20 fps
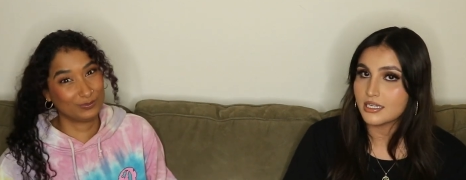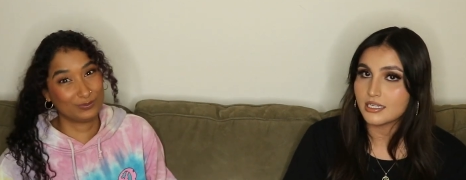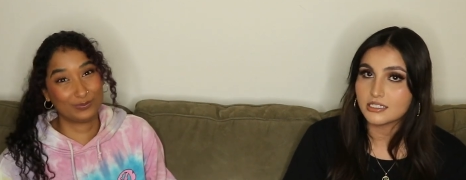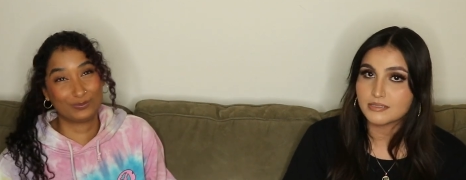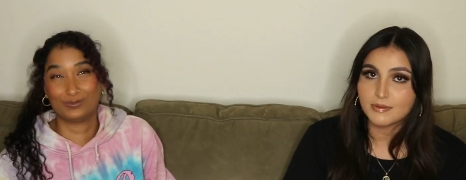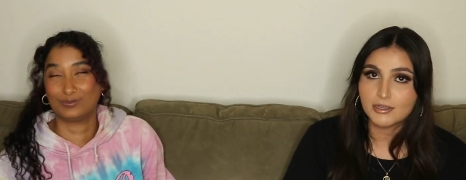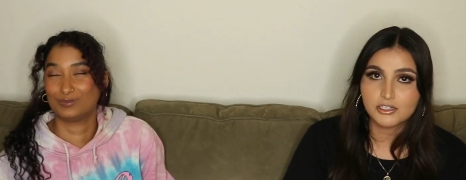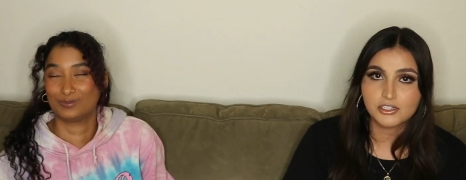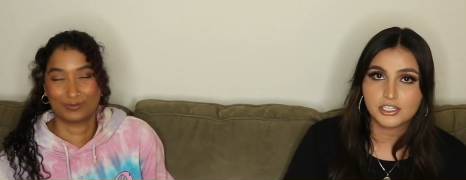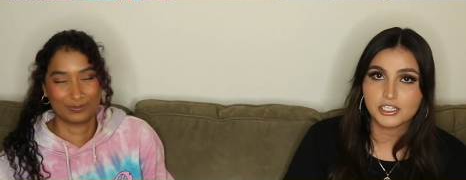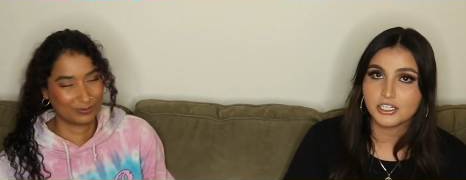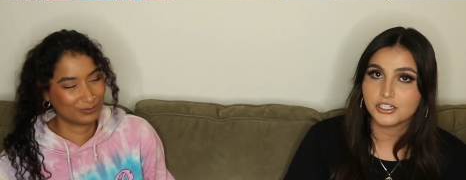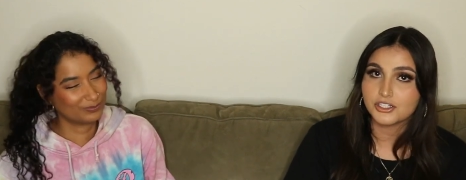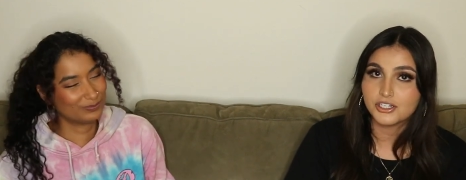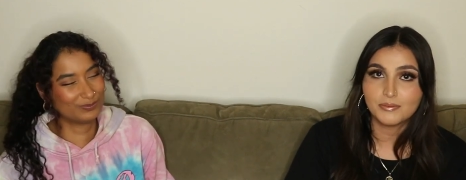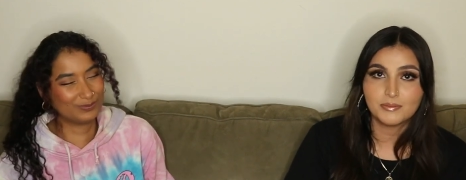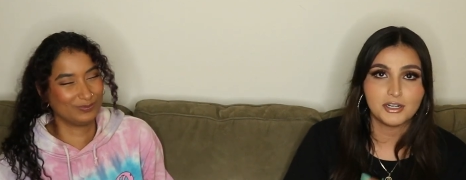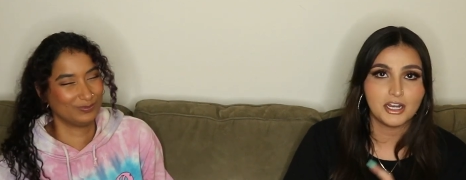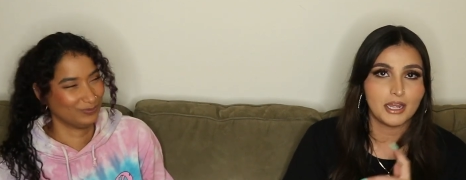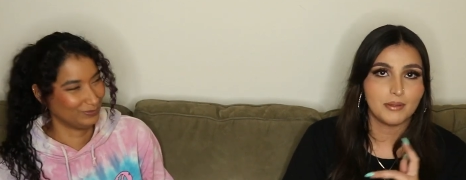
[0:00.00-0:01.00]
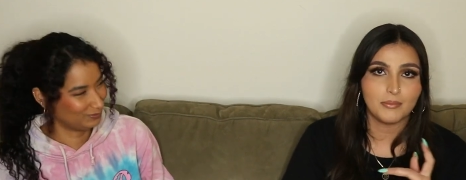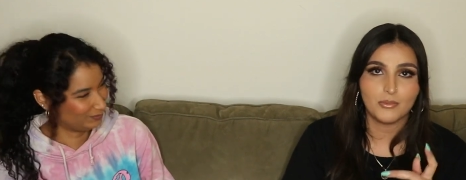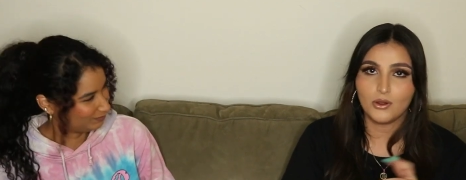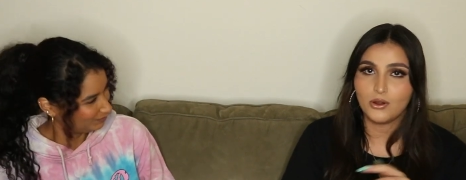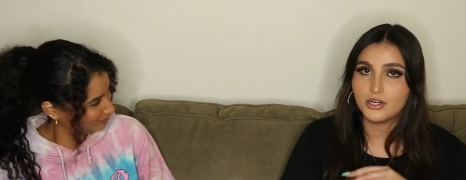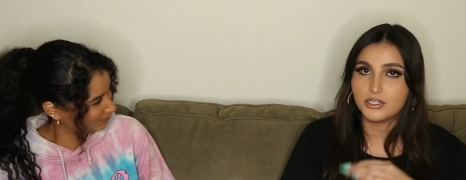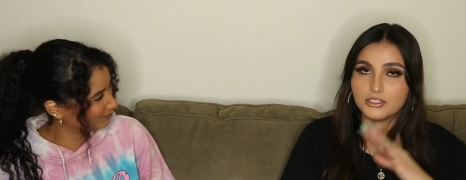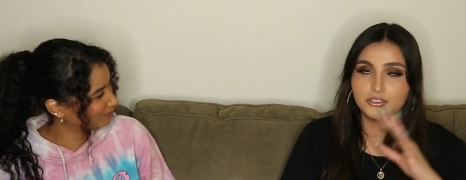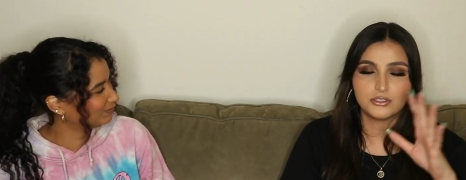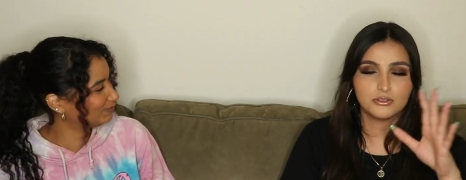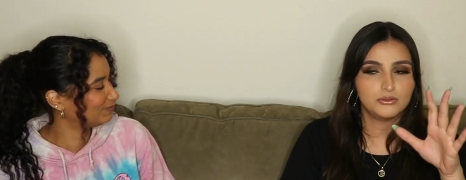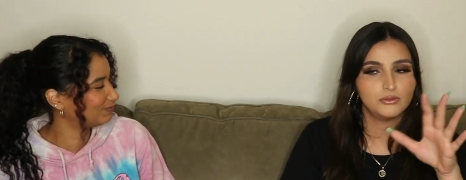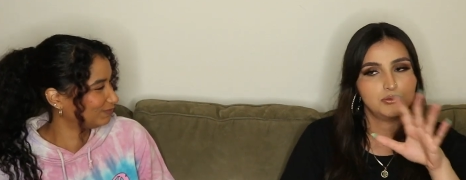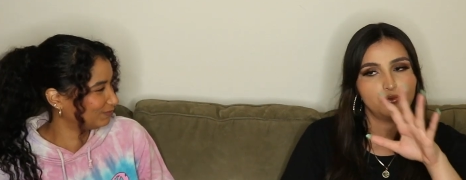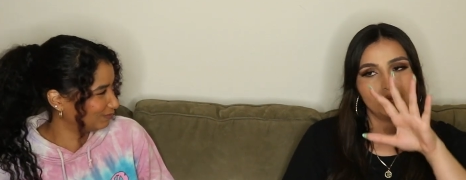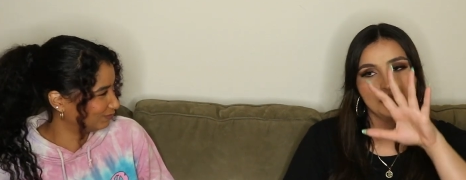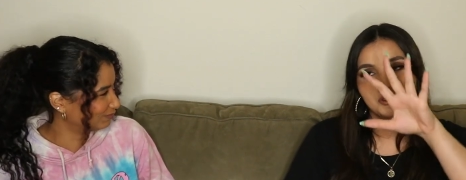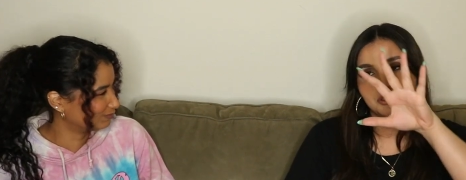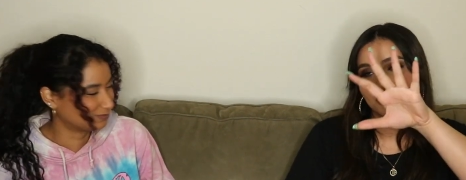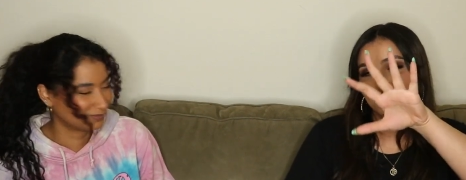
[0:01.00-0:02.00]
Speaker 1: like especially a Gemini. Mars.
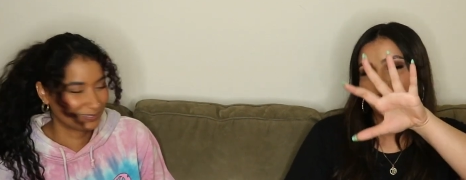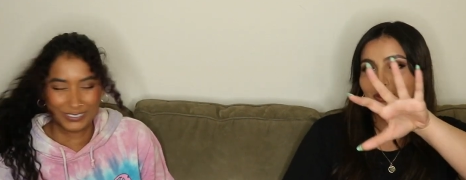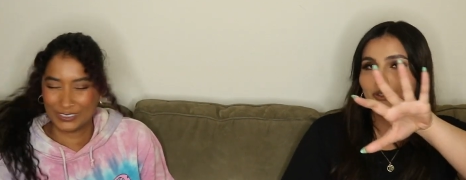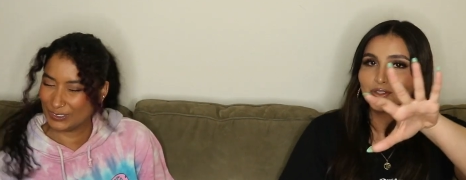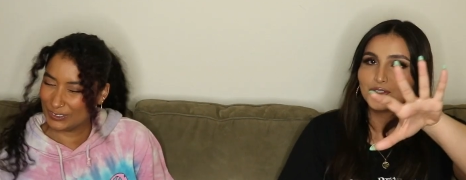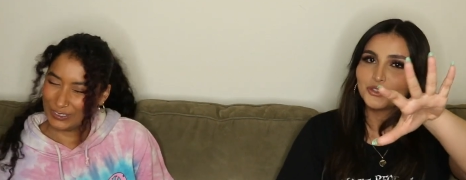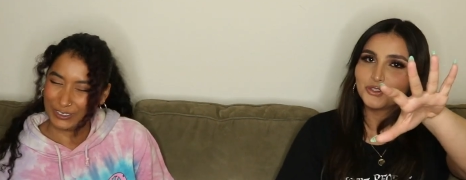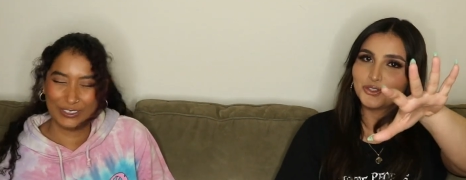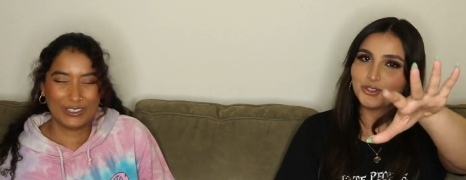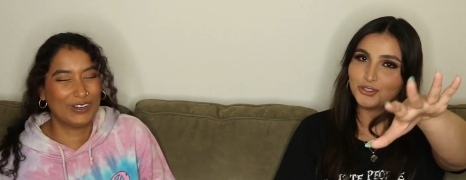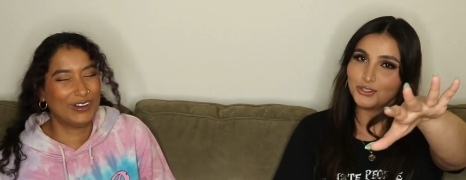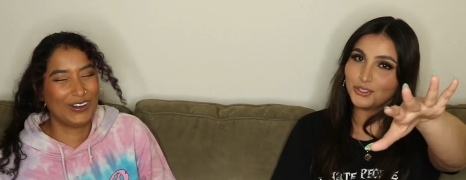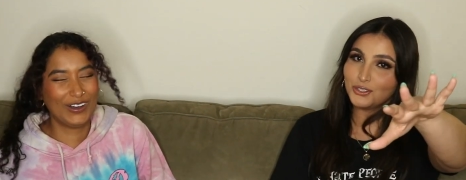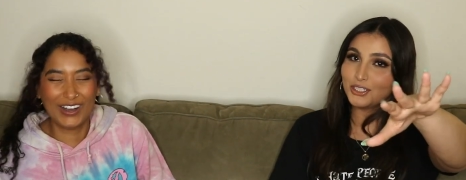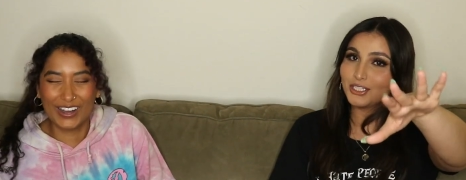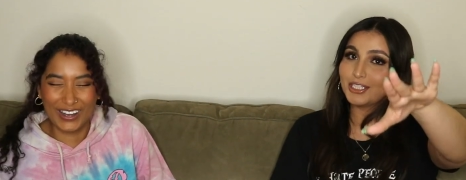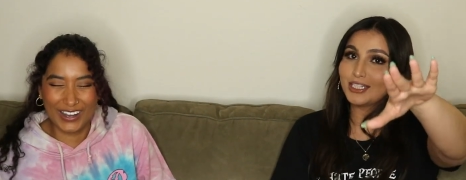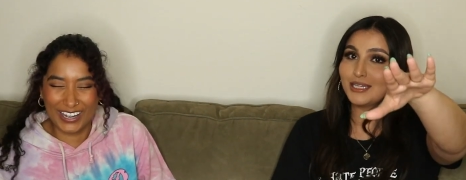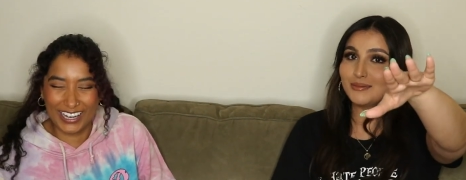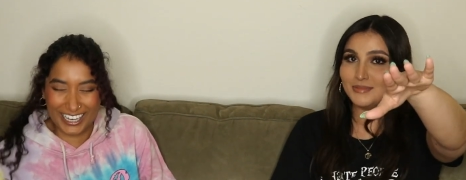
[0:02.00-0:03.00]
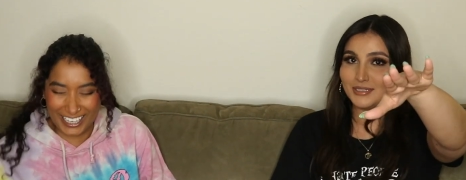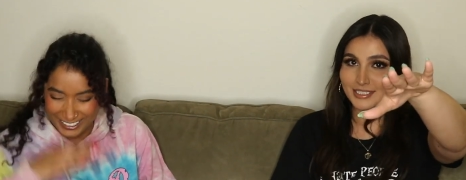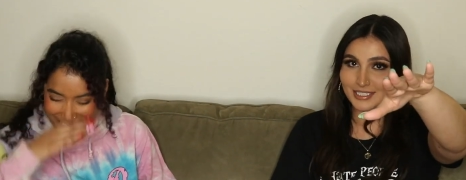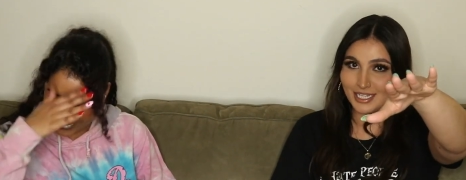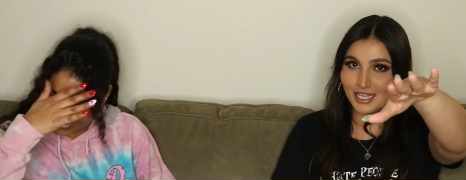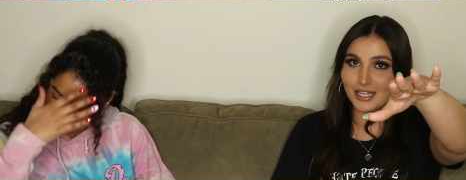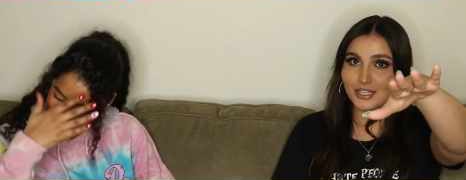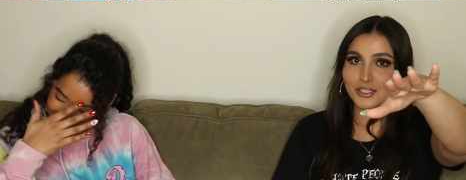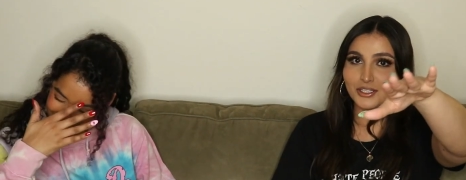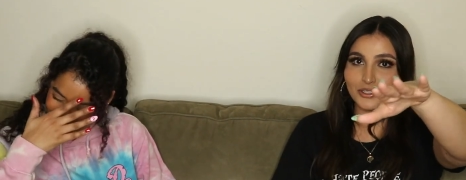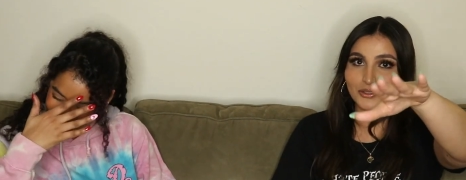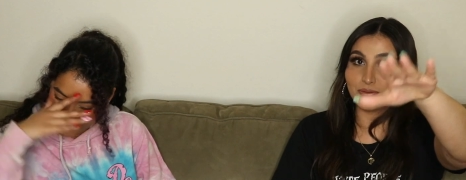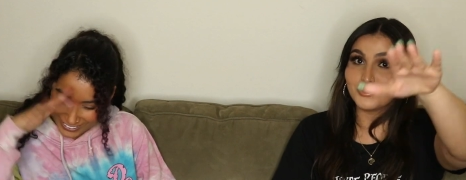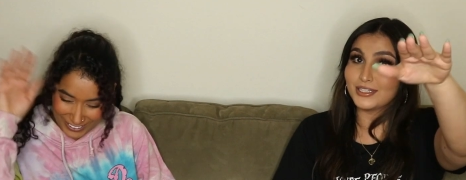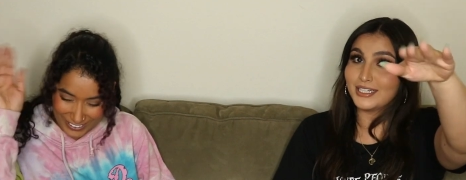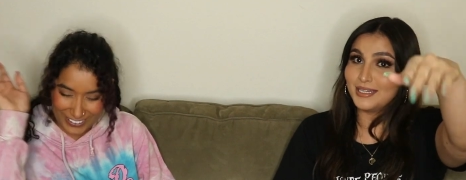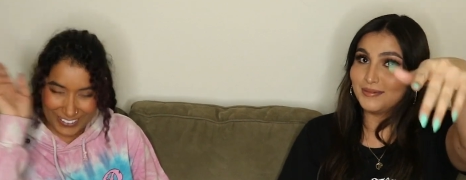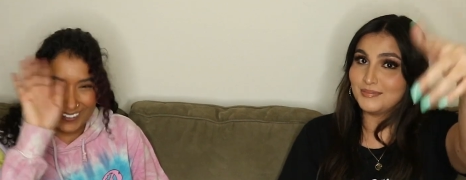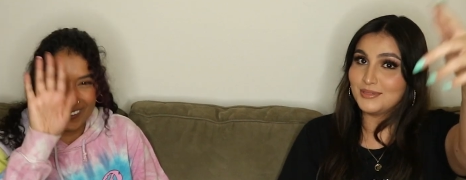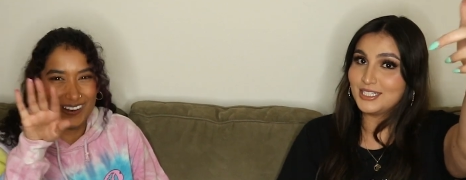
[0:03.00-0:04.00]
Ooh. Lord. Let me tell you.
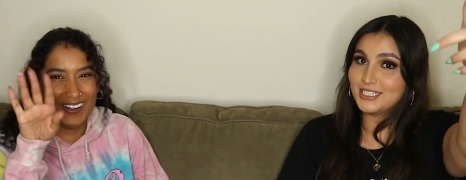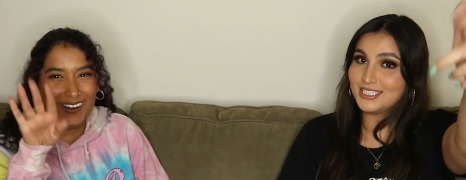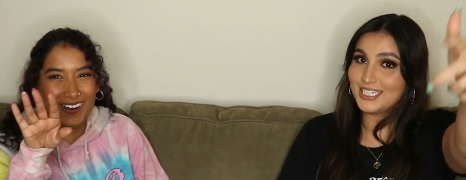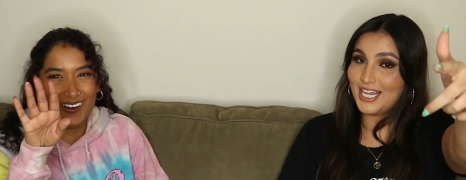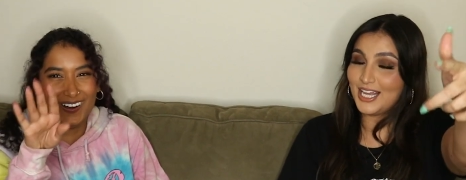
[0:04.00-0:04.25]
Let me